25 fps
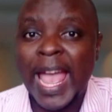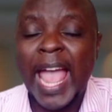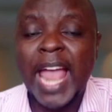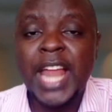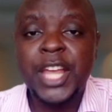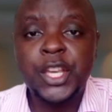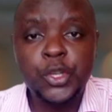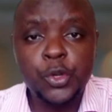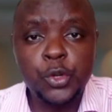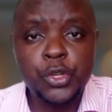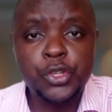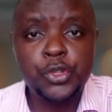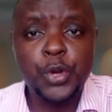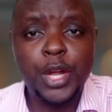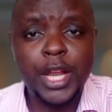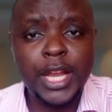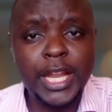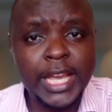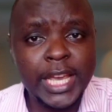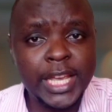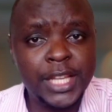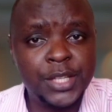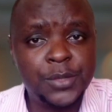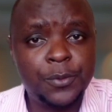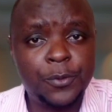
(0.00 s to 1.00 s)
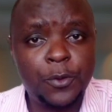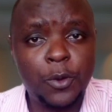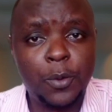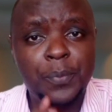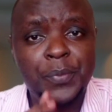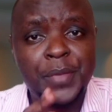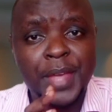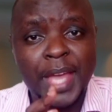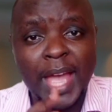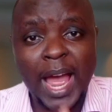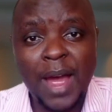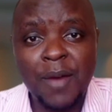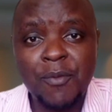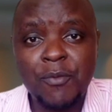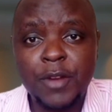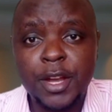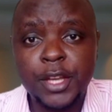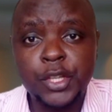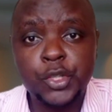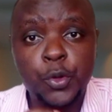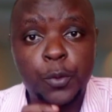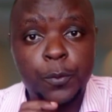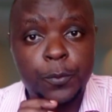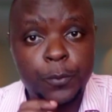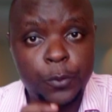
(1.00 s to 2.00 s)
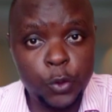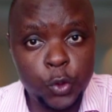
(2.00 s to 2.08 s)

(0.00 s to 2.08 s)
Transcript: And usually it's from the average of